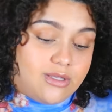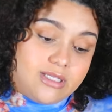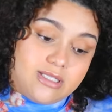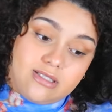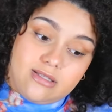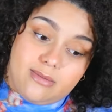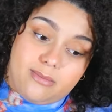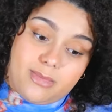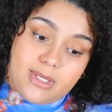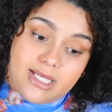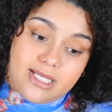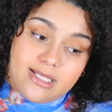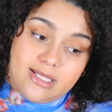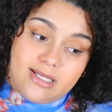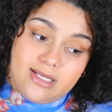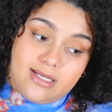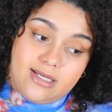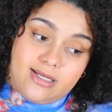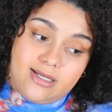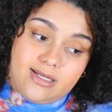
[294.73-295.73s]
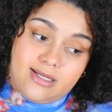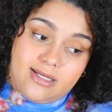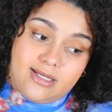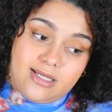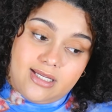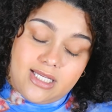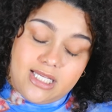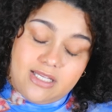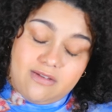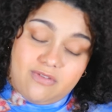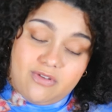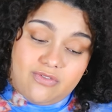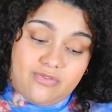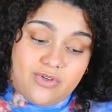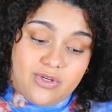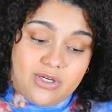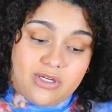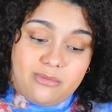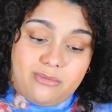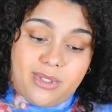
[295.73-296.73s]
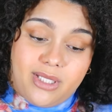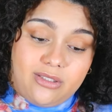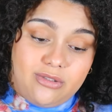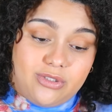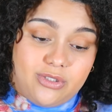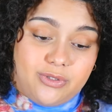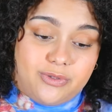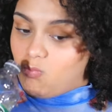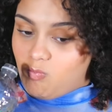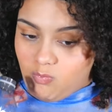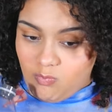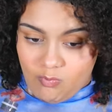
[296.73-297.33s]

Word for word: can submit if you feel compelled to.